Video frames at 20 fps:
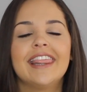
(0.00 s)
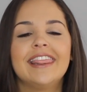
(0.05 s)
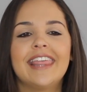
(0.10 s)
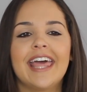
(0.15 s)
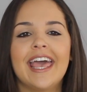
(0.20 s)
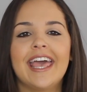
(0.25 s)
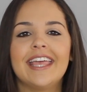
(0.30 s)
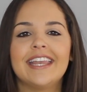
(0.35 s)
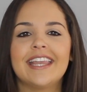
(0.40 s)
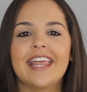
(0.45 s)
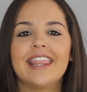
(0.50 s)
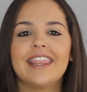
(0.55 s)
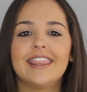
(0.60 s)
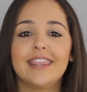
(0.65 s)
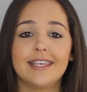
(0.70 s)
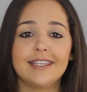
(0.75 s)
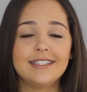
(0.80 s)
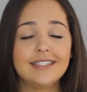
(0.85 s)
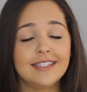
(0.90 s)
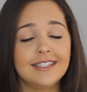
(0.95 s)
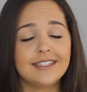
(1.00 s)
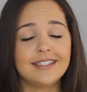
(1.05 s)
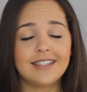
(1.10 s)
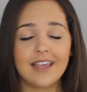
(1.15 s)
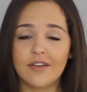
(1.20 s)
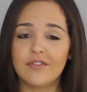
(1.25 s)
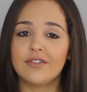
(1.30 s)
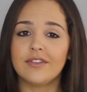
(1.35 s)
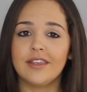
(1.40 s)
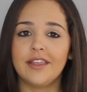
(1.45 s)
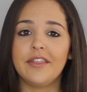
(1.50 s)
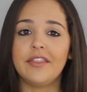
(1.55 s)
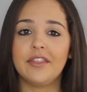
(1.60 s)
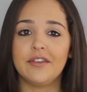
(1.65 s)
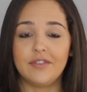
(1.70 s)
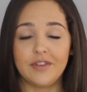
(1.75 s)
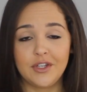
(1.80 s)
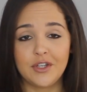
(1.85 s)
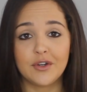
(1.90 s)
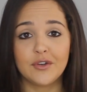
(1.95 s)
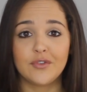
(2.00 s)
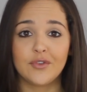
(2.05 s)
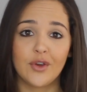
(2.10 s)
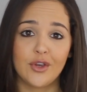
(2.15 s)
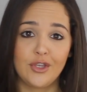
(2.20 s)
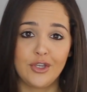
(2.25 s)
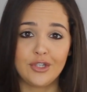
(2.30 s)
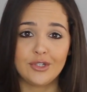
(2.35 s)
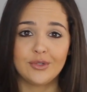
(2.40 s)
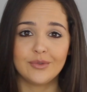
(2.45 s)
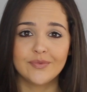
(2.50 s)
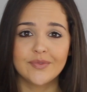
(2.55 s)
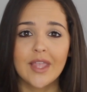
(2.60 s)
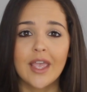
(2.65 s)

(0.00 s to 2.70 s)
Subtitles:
then this is definitely the video for you.